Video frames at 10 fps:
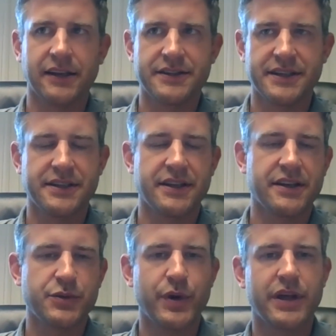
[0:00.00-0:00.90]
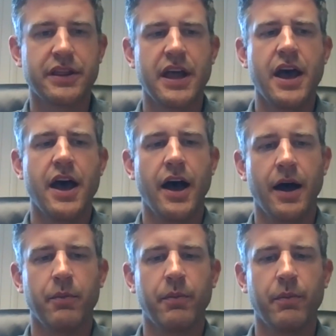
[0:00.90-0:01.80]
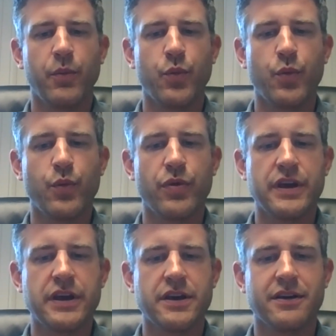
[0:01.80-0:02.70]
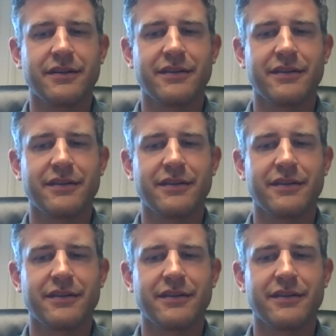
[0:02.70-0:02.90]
assisted us with, the